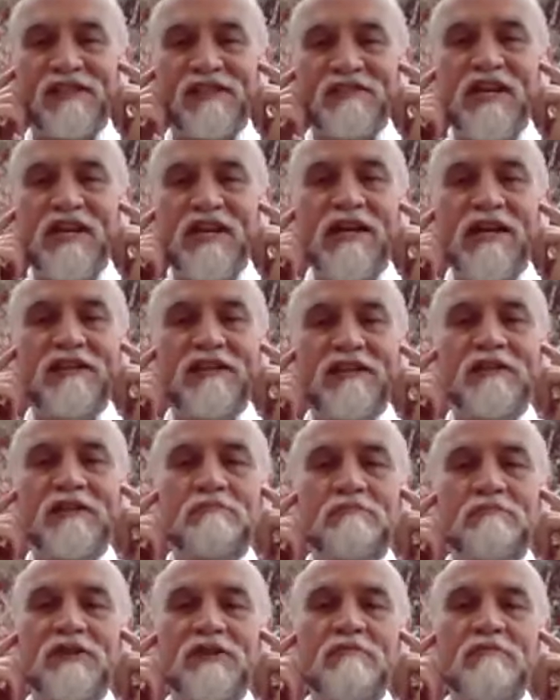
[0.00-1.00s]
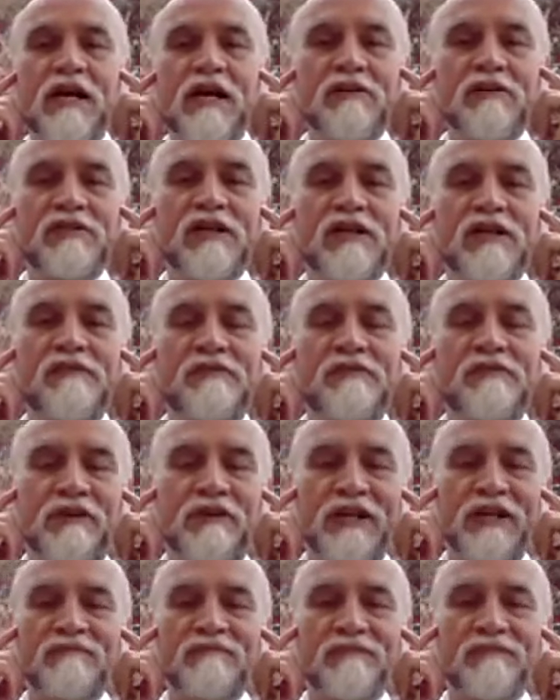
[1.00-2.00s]
take up the mouth
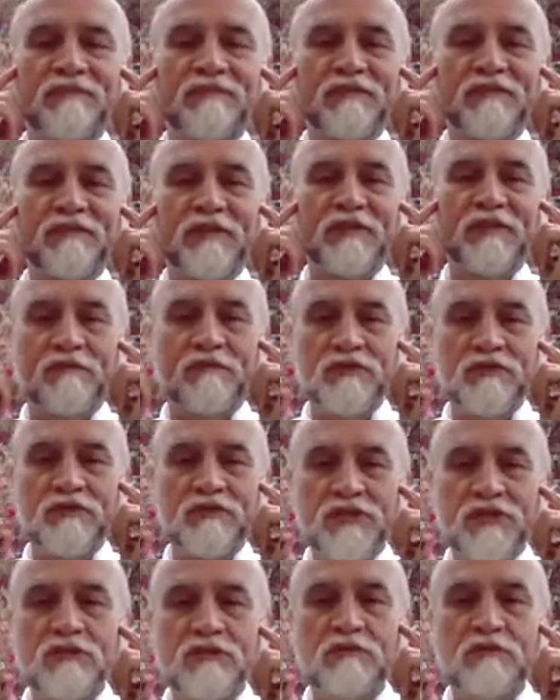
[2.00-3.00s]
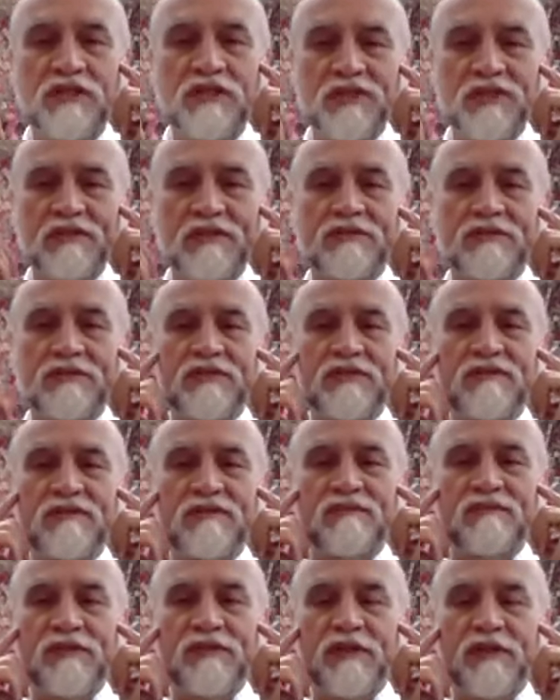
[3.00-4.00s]
covering, for two reasons:
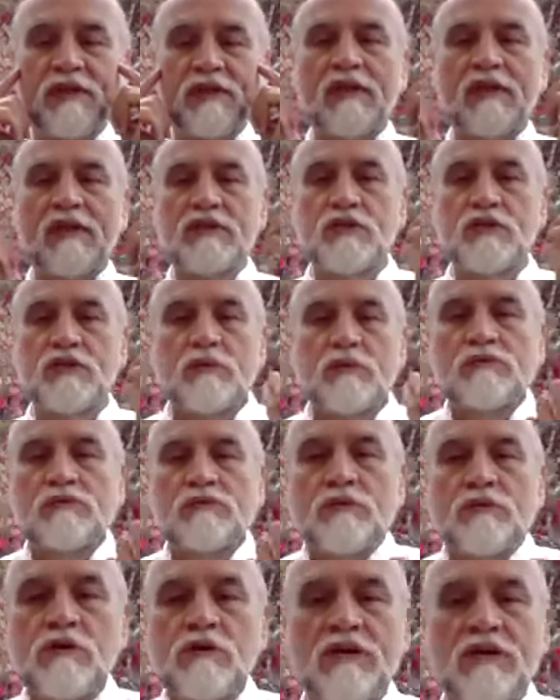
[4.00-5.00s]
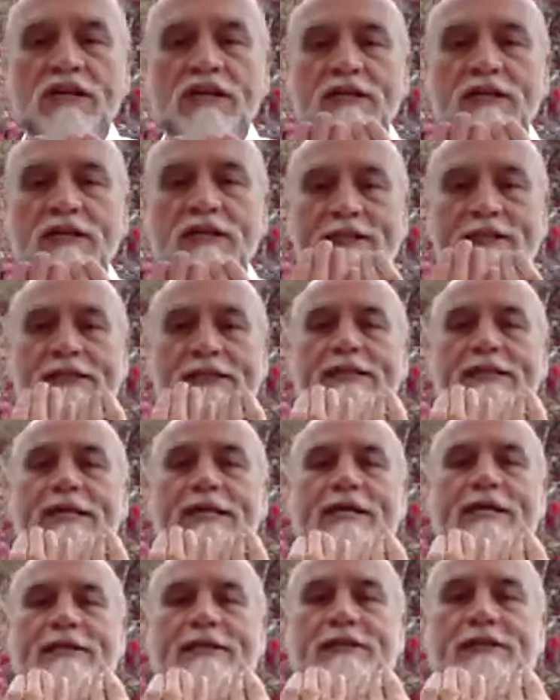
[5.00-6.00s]
to avoid
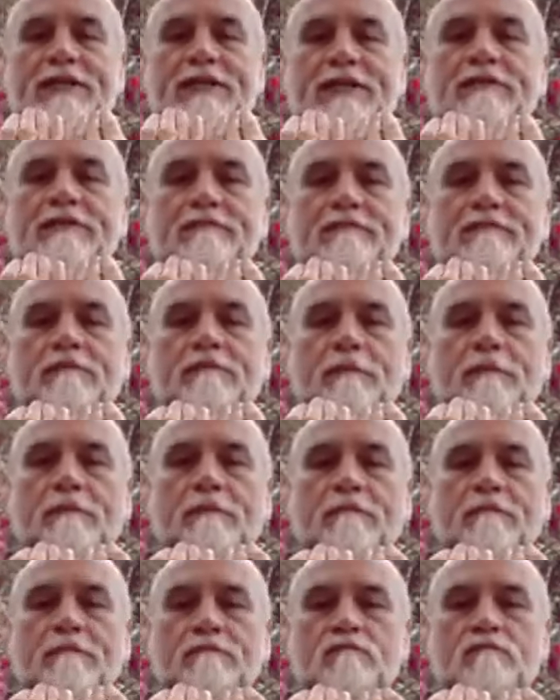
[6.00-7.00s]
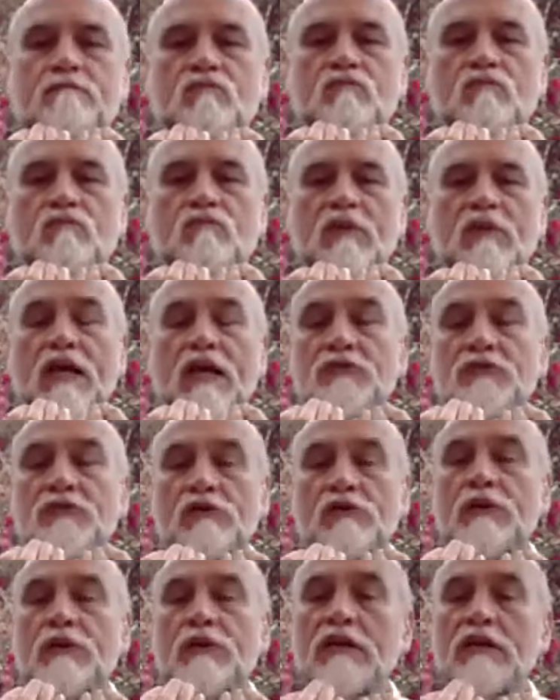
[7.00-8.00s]
inhaling and
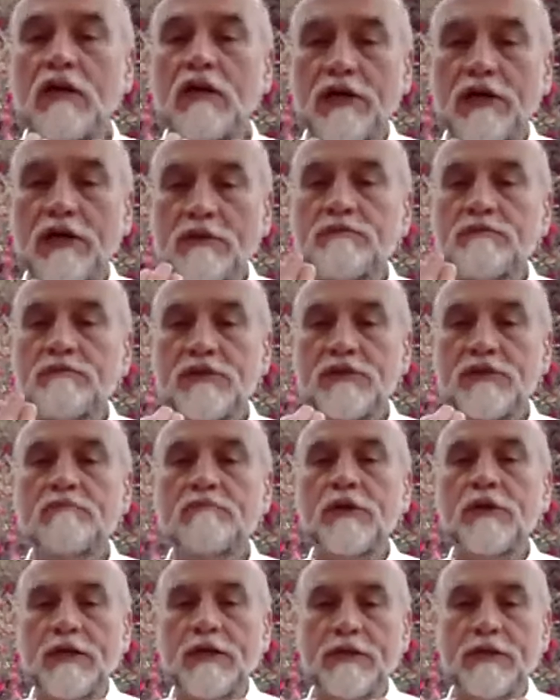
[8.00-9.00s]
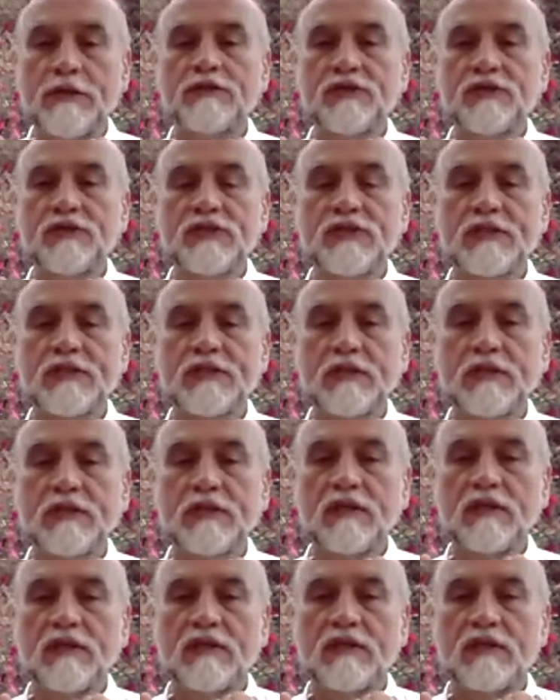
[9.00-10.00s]
doing harm to bugs,
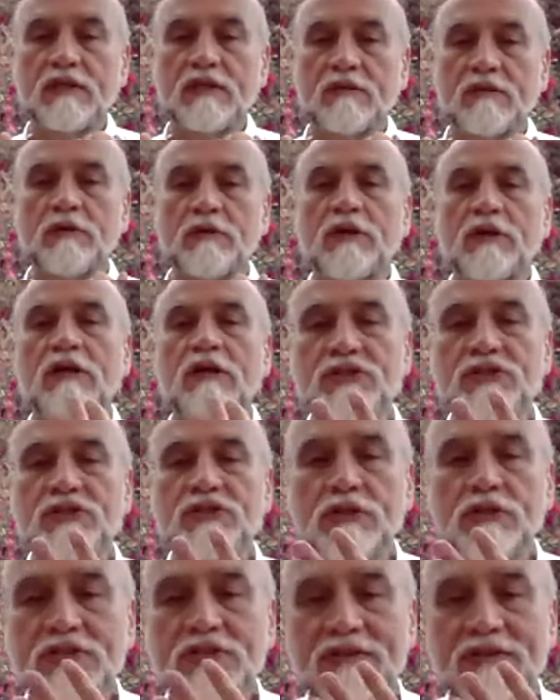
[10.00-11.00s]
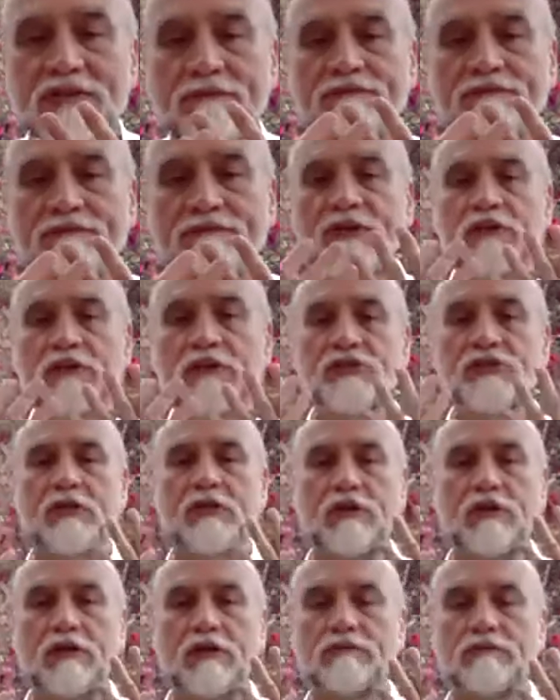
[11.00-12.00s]
but also to
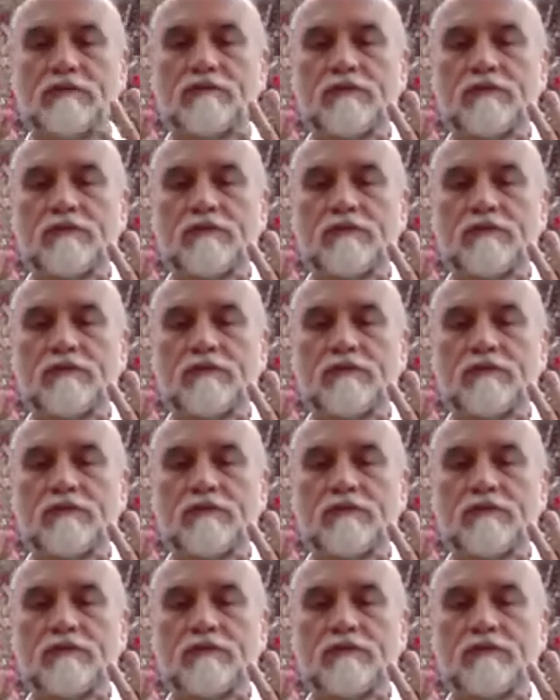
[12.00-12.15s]
filter